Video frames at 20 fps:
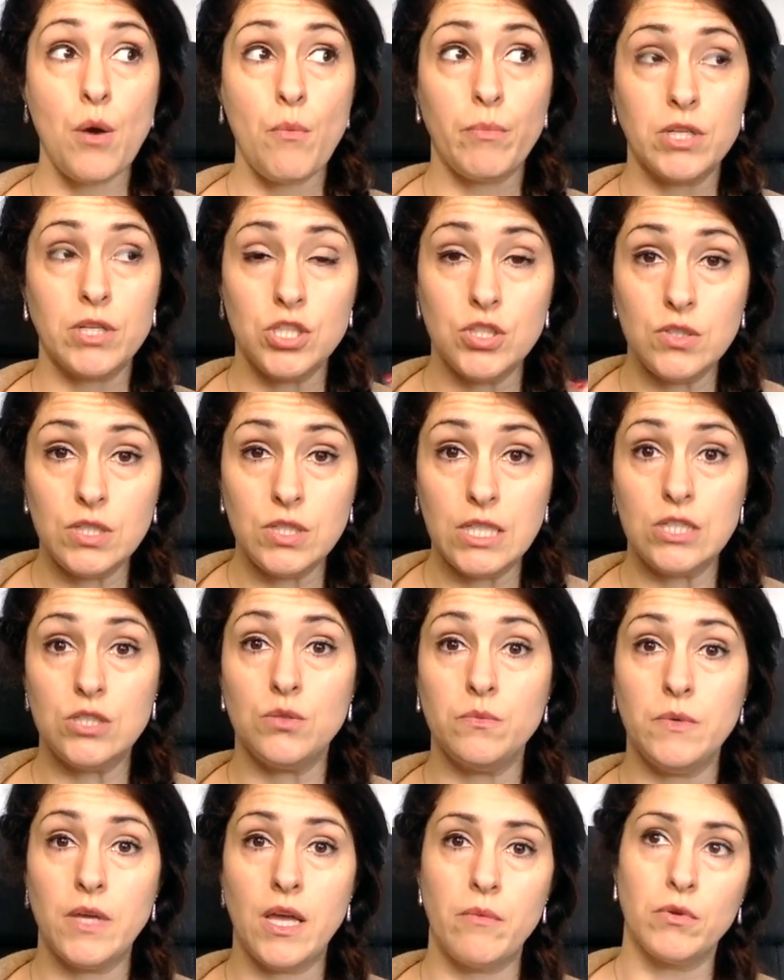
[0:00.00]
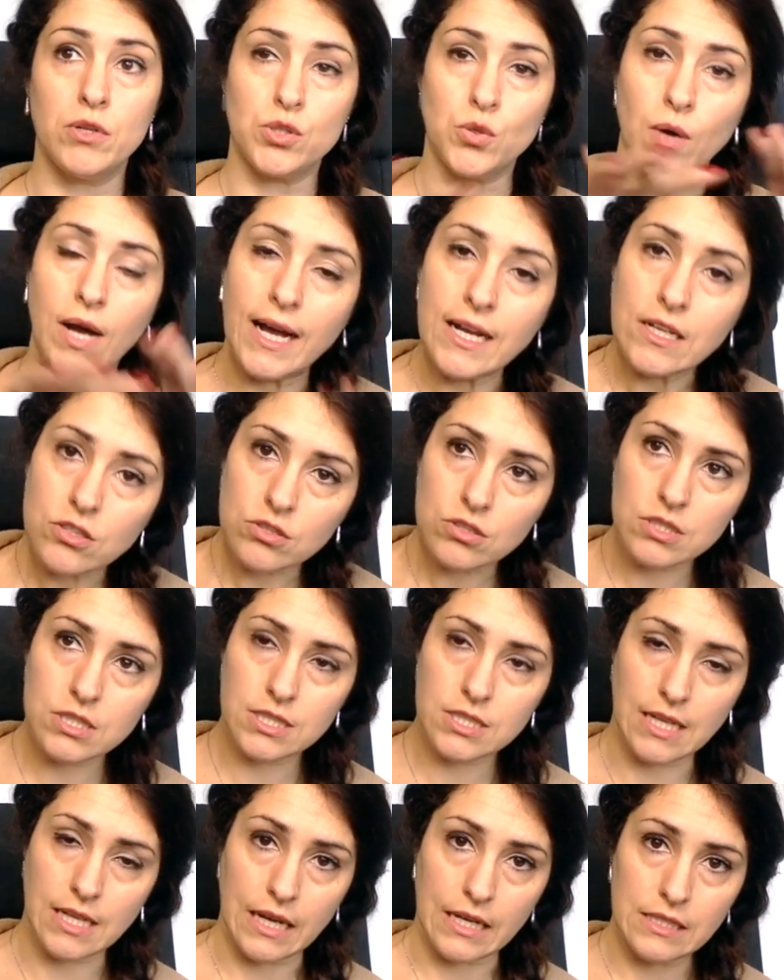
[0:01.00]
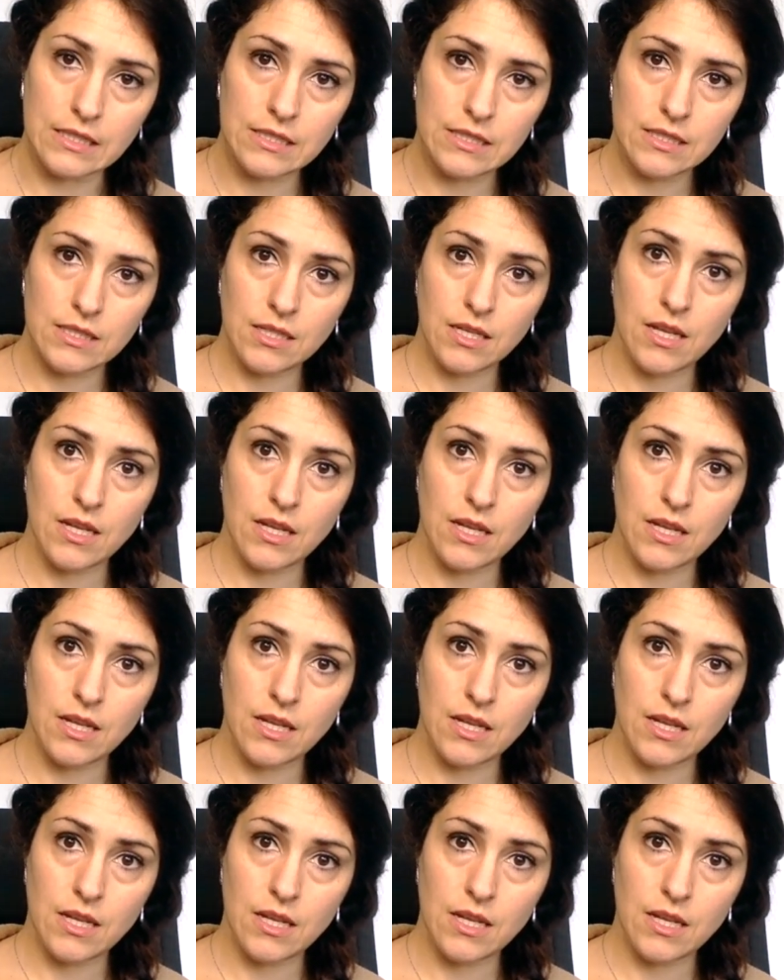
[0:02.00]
But you need to be able to understand